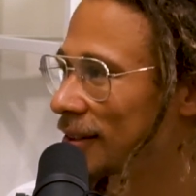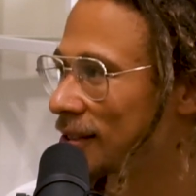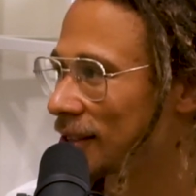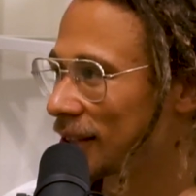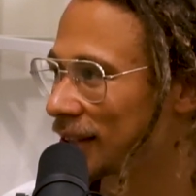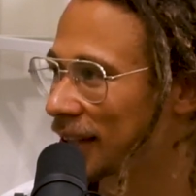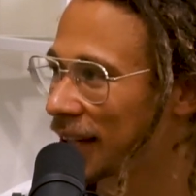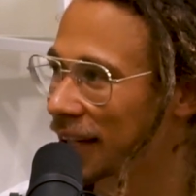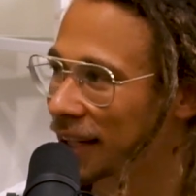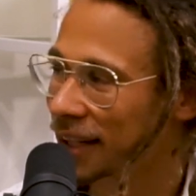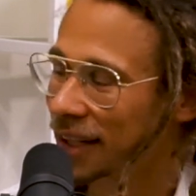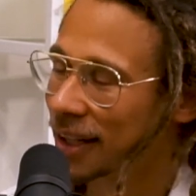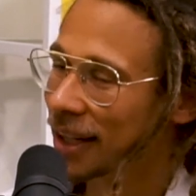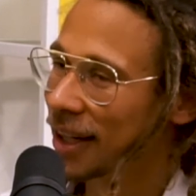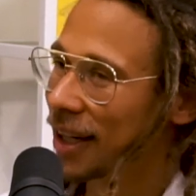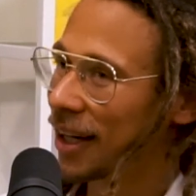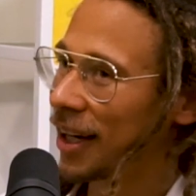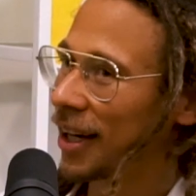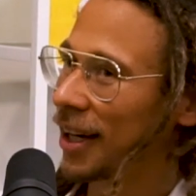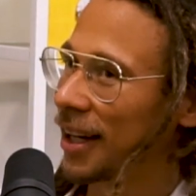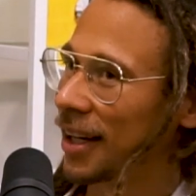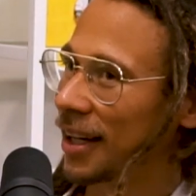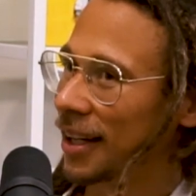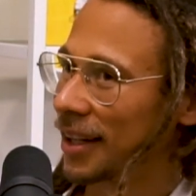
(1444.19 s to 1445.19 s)
So then
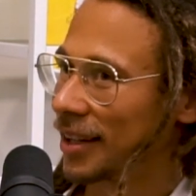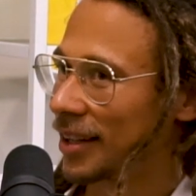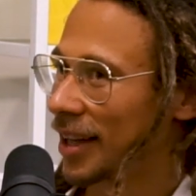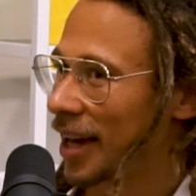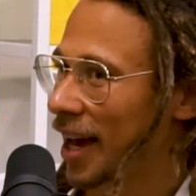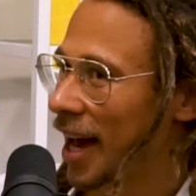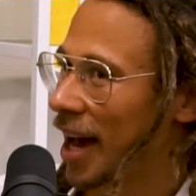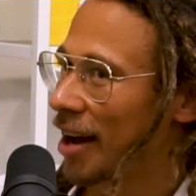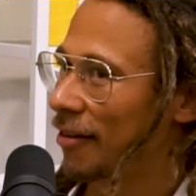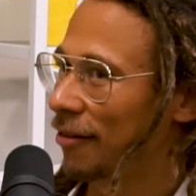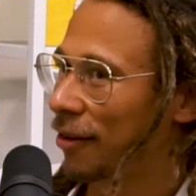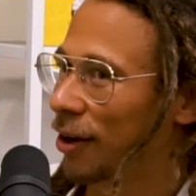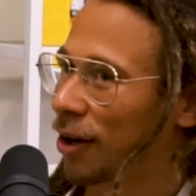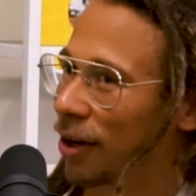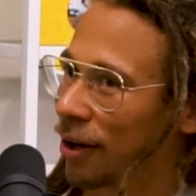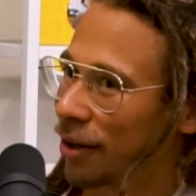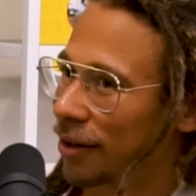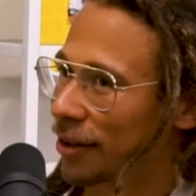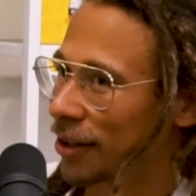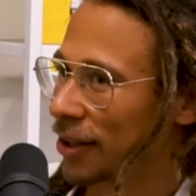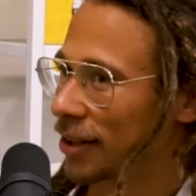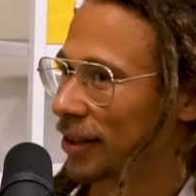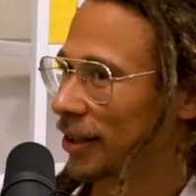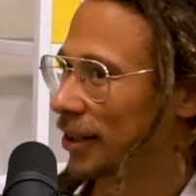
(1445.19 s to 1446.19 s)
they have
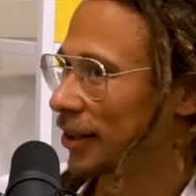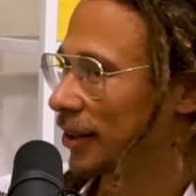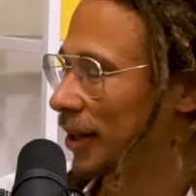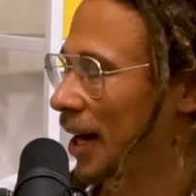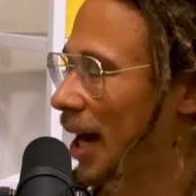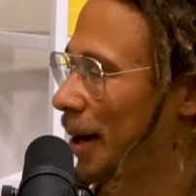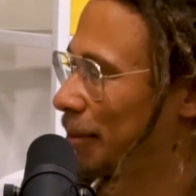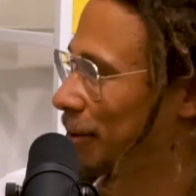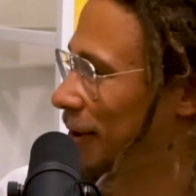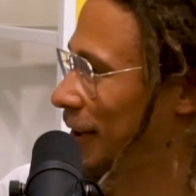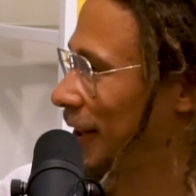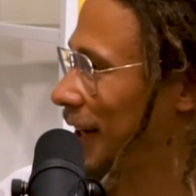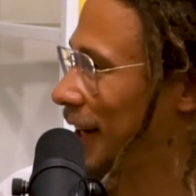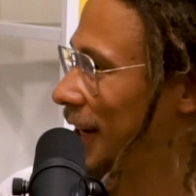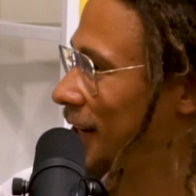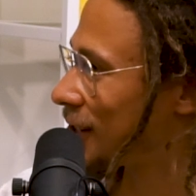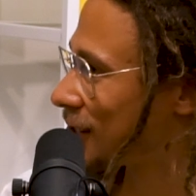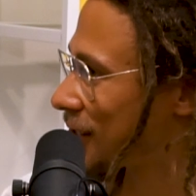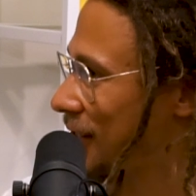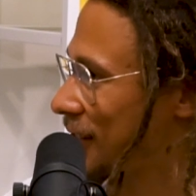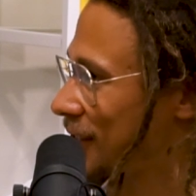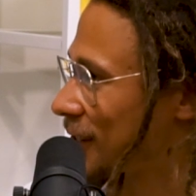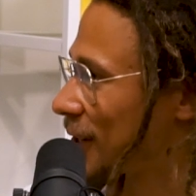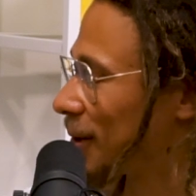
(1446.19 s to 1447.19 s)
all their little
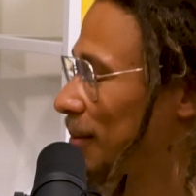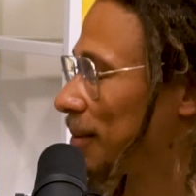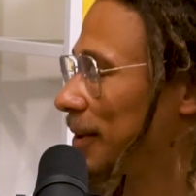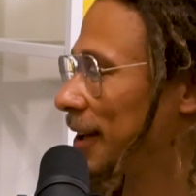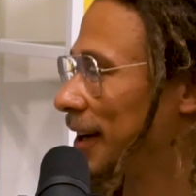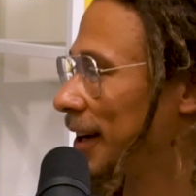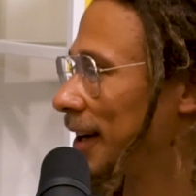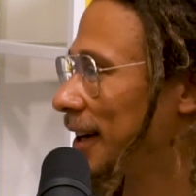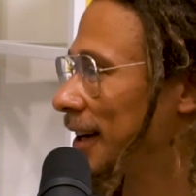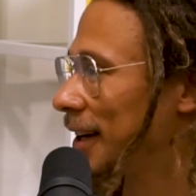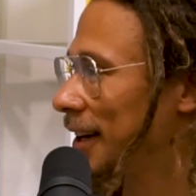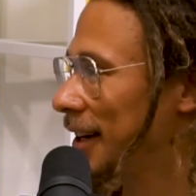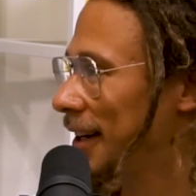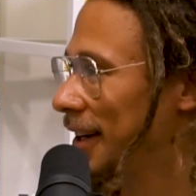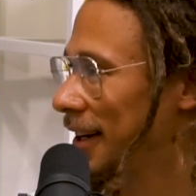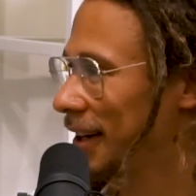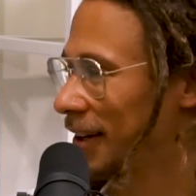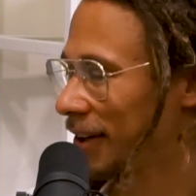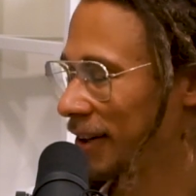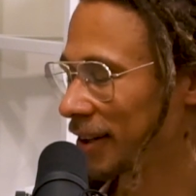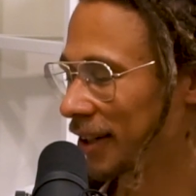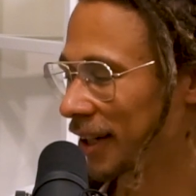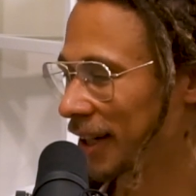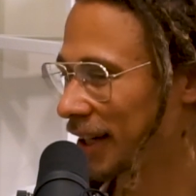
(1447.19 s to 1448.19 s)
applications up there,
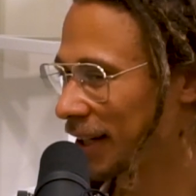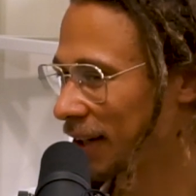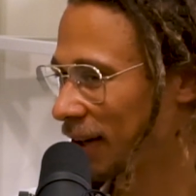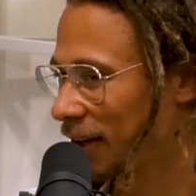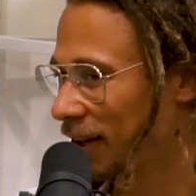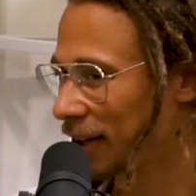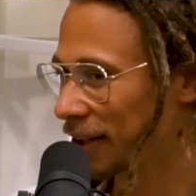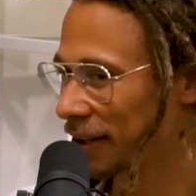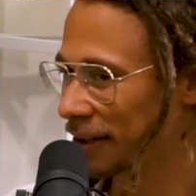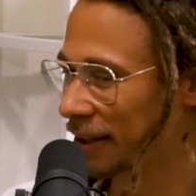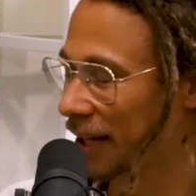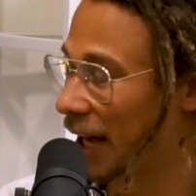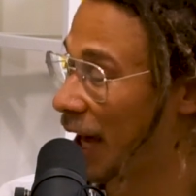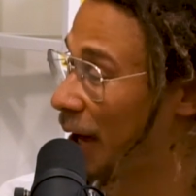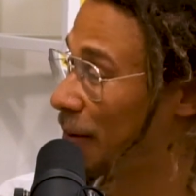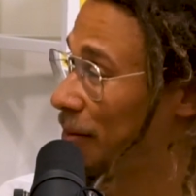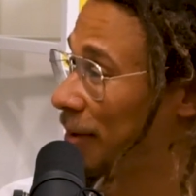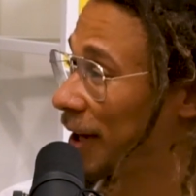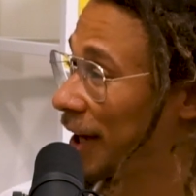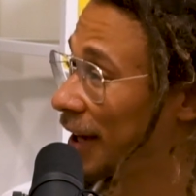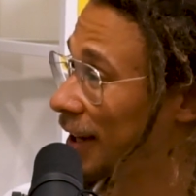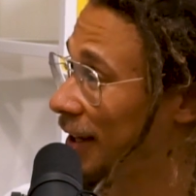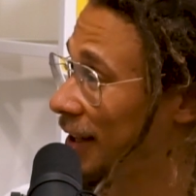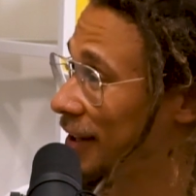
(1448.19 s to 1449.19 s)
or like all their
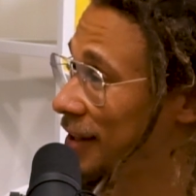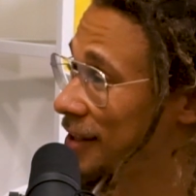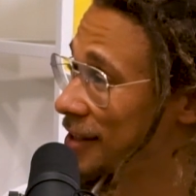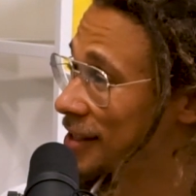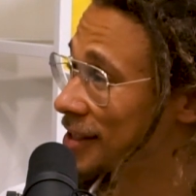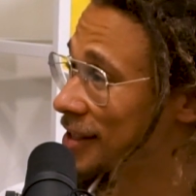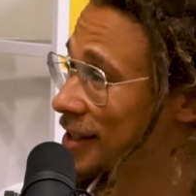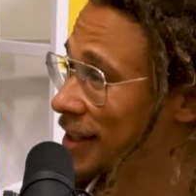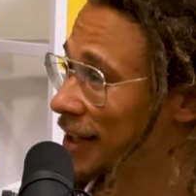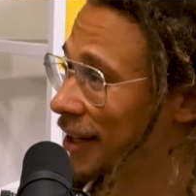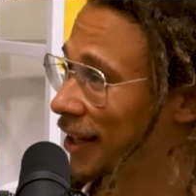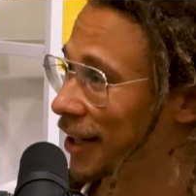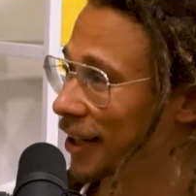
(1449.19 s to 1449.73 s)
campaigns,